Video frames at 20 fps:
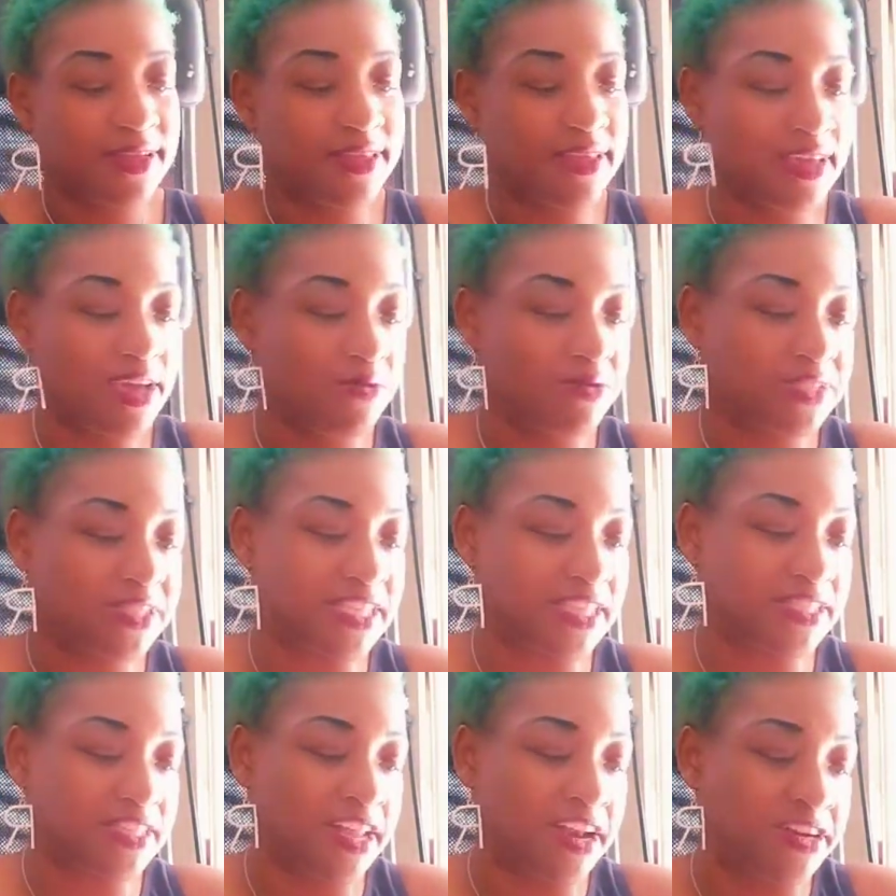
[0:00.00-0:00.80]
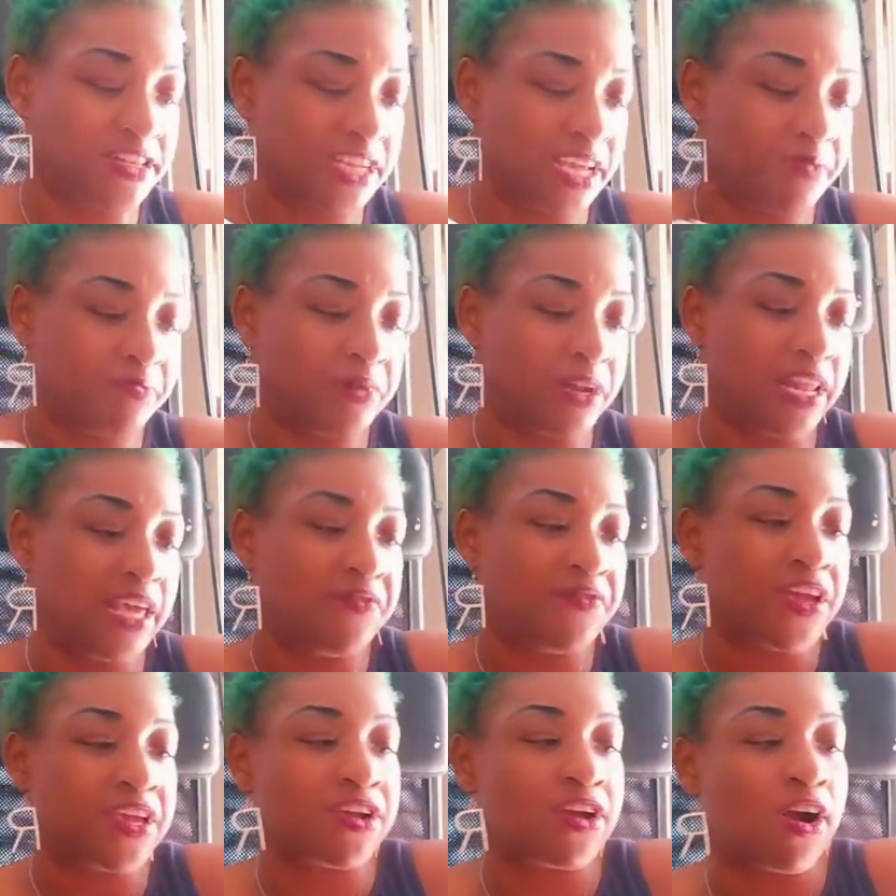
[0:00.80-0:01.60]
Yeah, what's this energy?
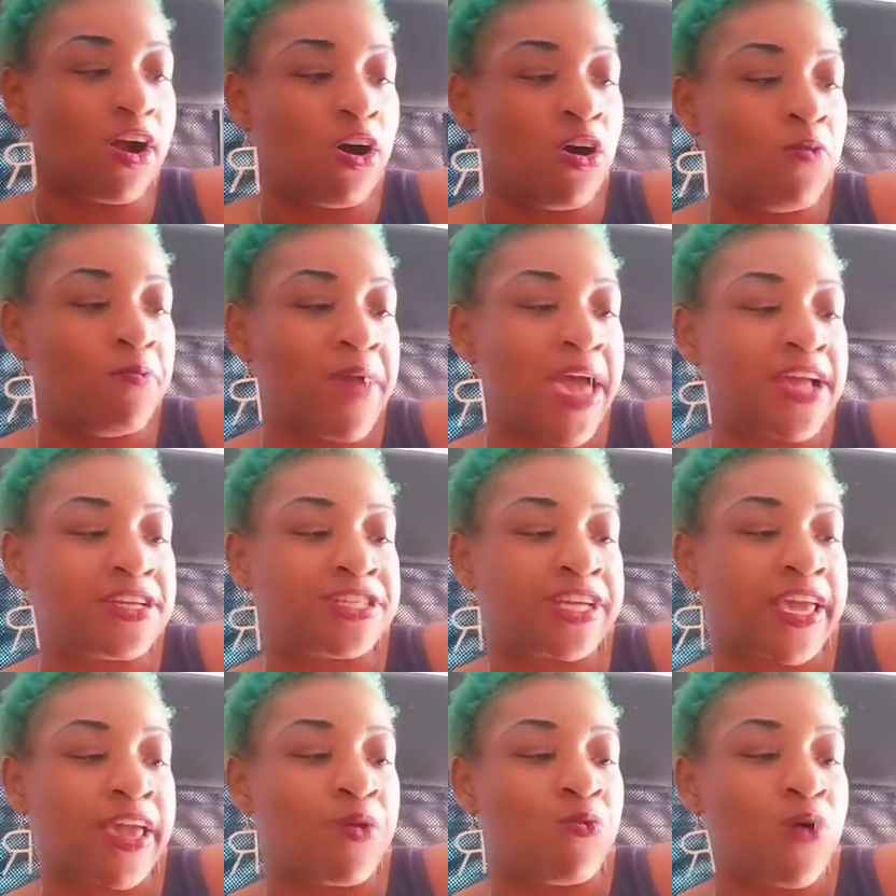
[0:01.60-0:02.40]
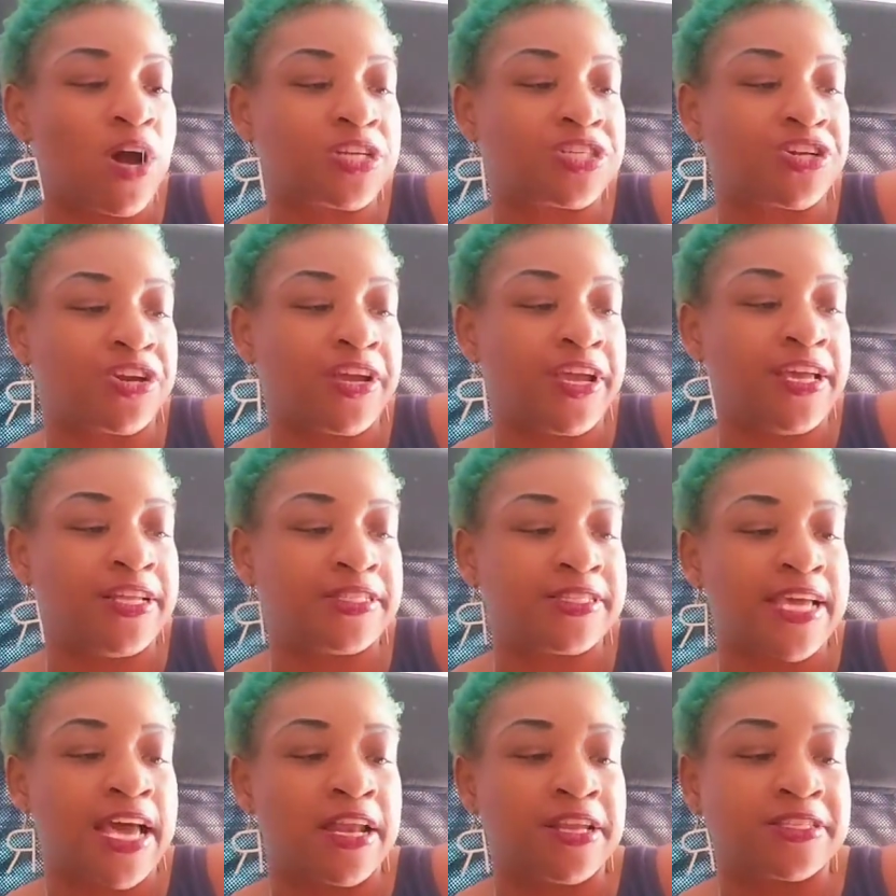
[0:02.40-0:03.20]
Believe in your own magic and watch your
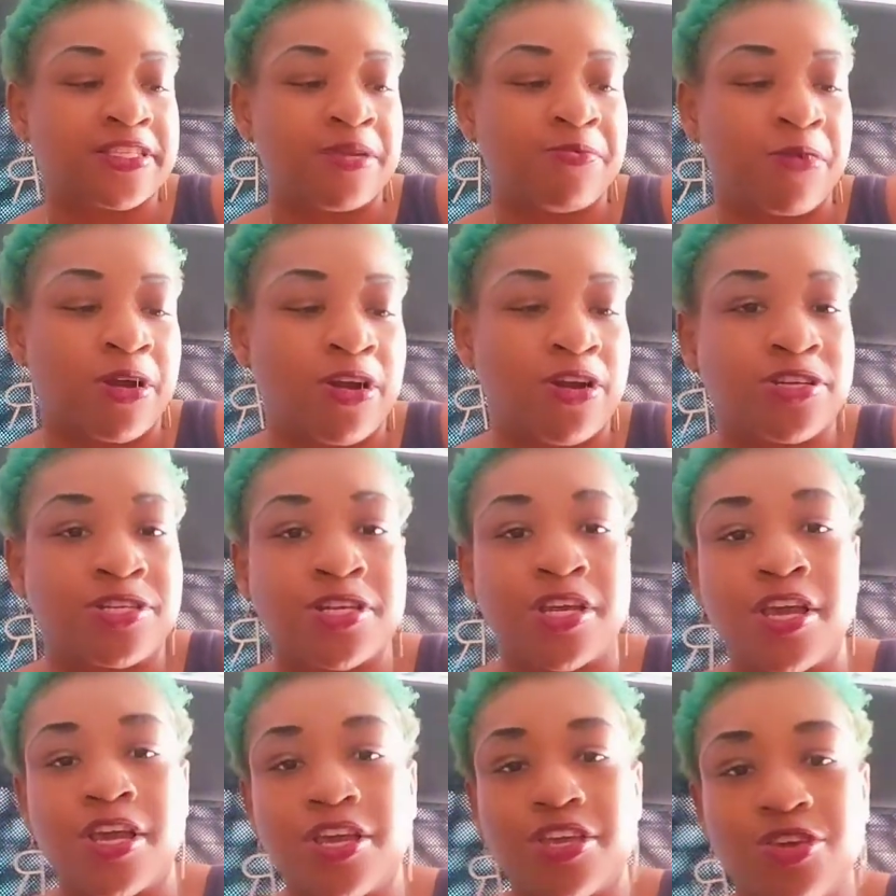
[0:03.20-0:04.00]
hidden talents emerge.